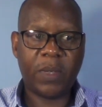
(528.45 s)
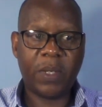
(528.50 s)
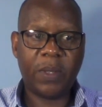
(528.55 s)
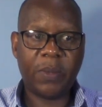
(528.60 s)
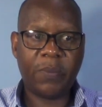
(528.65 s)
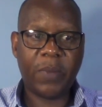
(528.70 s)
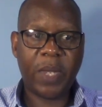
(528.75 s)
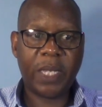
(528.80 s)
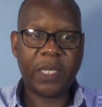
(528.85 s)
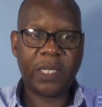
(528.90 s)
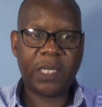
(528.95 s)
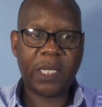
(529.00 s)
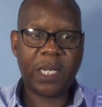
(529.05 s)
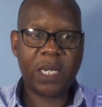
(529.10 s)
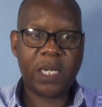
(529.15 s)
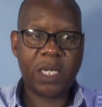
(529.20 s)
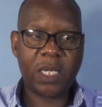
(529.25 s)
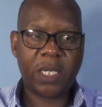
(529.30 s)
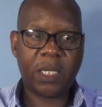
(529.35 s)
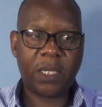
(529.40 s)

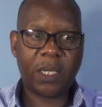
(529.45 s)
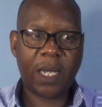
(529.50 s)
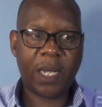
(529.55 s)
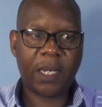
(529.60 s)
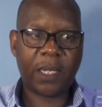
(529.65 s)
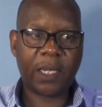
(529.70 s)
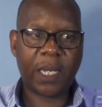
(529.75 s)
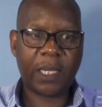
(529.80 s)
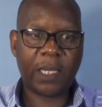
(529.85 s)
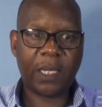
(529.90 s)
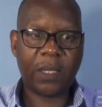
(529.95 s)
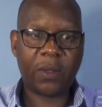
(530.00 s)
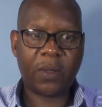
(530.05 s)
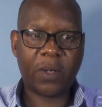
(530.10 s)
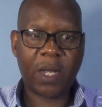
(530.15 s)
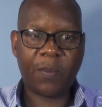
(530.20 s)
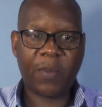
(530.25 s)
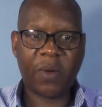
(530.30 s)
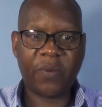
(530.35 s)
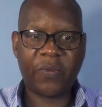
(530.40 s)
message indicating the
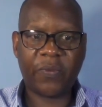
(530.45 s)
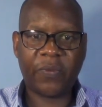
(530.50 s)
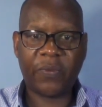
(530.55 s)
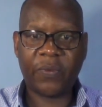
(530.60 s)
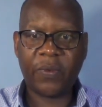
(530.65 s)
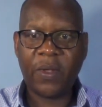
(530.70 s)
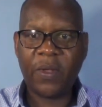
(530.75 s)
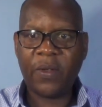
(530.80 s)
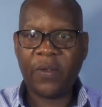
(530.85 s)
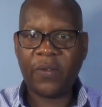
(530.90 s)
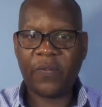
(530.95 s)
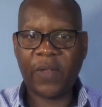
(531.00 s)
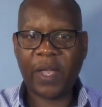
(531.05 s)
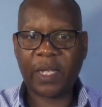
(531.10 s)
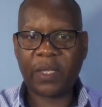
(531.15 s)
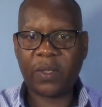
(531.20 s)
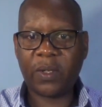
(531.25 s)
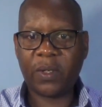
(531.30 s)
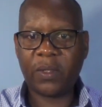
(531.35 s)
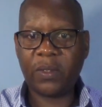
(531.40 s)
number of
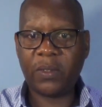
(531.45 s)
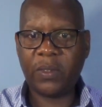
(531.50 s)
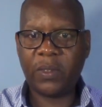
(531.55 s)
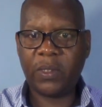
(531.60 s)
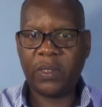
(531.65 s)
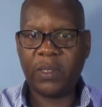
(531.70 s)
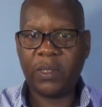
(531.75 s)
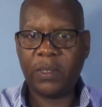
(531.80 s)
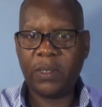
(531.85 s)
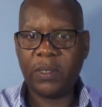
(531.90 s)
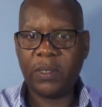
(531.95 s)
factors.